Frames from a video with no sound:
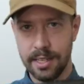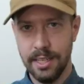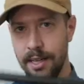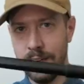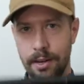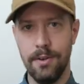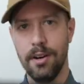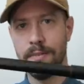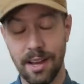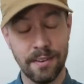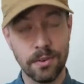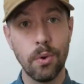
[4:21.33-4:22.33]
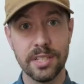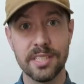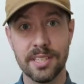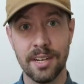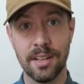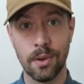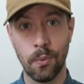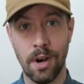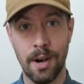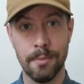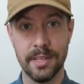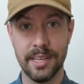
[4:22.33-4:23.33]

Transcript: You know, of, of course it's gonna look wobbly.